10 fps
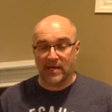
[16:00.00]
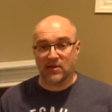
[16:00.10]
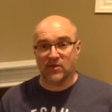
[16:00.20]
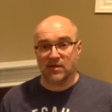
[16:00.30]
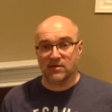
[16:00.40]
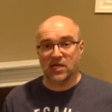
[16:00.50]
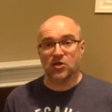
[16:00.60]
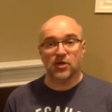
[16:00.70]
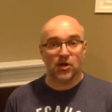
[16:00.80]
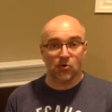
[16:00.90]
they just
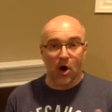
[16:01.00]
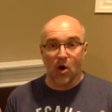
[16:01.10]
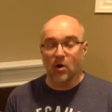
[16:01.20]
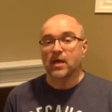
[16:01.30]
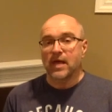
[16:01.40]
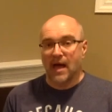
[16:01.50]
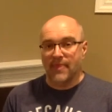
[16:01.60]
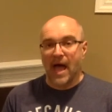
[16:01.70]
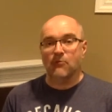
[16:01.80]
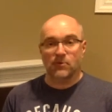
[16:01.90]
continually grow.
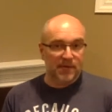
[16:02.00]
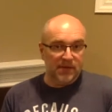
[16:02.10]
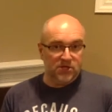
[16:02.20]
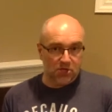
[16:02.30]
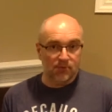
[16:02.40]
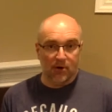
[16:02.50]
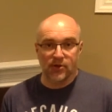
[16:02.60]
And that would be the tumor.